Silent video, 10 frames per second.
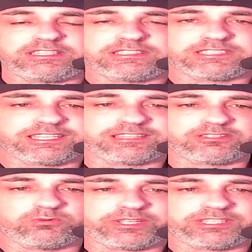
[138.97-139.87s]
to get the
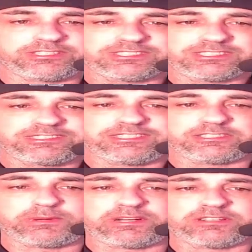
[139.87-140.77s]
win, just because of the
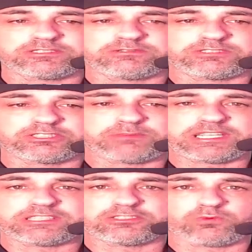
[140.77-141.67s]
experience, just
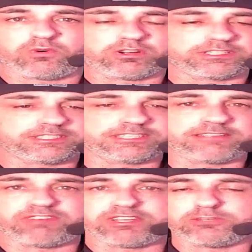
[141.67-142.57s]
making his walk in the same
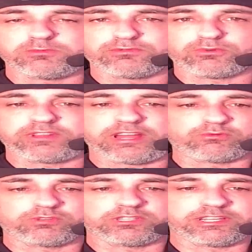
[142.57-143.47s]
venue before. That
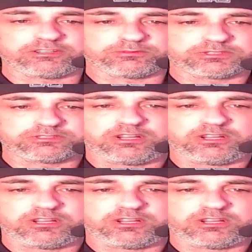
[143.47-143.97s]
really helps.